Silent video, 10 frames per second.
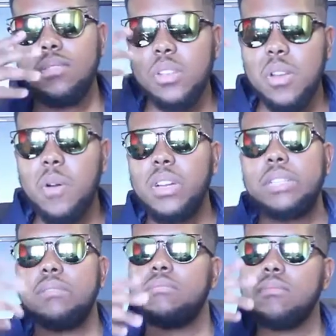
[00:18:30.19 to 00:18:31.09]
you know
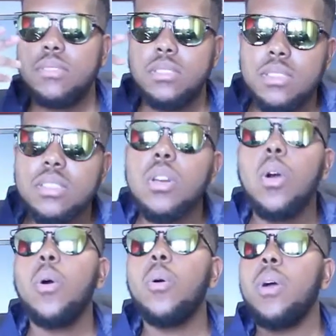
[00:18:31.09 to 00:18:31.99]
what, just
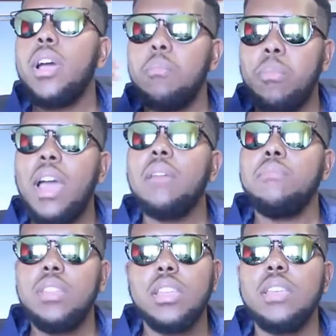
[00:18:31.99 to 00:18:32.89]
go and buy a
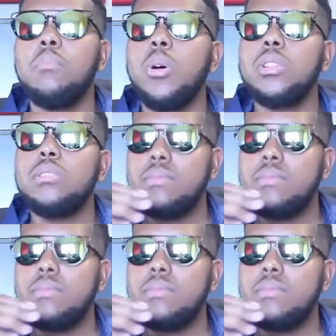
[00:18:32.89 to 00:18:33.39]
MIDI keyboard,